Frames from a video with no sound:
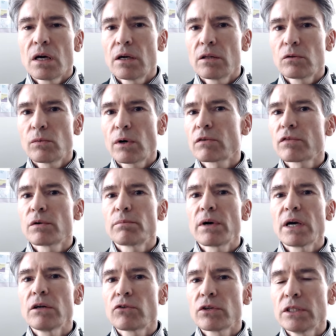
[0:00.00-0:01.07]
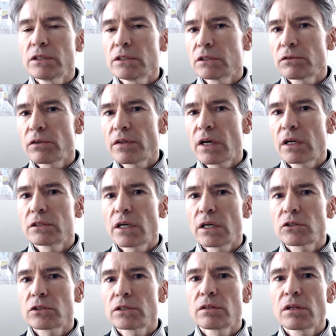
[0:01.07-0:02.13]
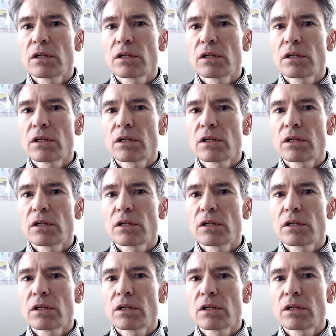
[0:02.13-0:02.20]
And one of the main reasons for that is actually